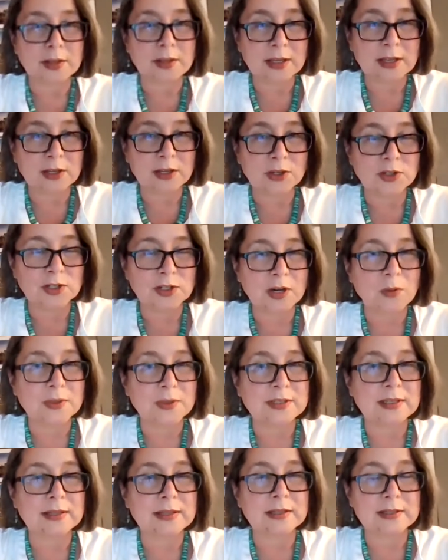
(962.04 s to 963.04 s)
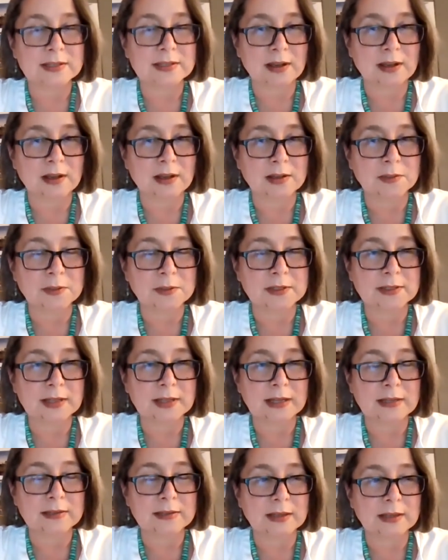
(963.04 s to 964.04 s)
can you share what's in the sauce
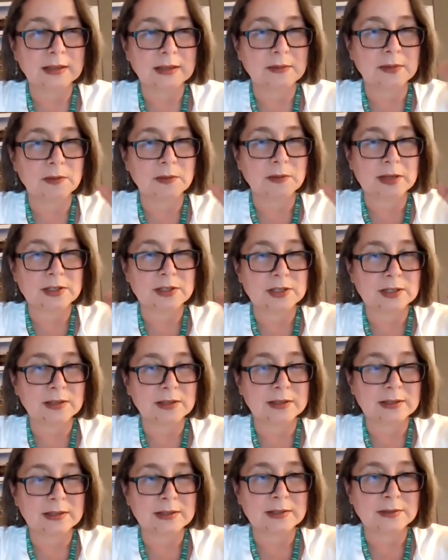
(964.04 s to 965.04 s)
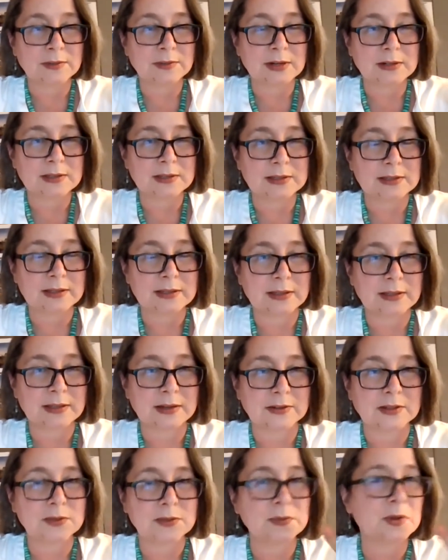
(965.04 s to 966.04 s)
besides the red chilies? What else is in
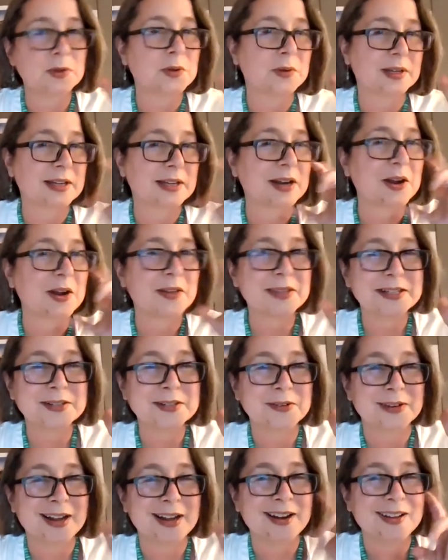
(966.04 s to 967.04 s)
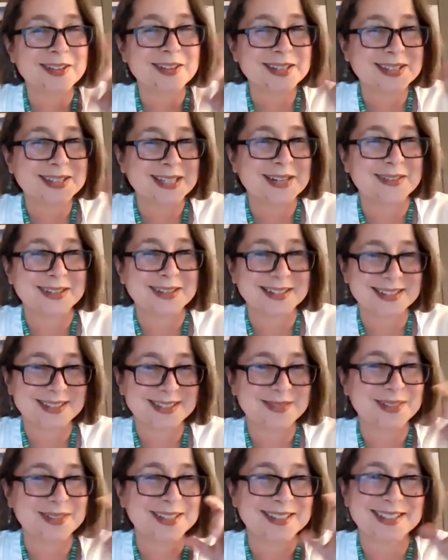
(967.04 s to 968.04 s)
there? Just real quick, not all the
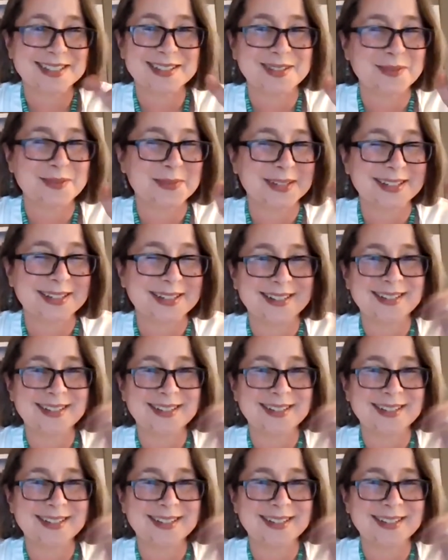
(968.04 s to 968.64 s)
secrets, just a little bit.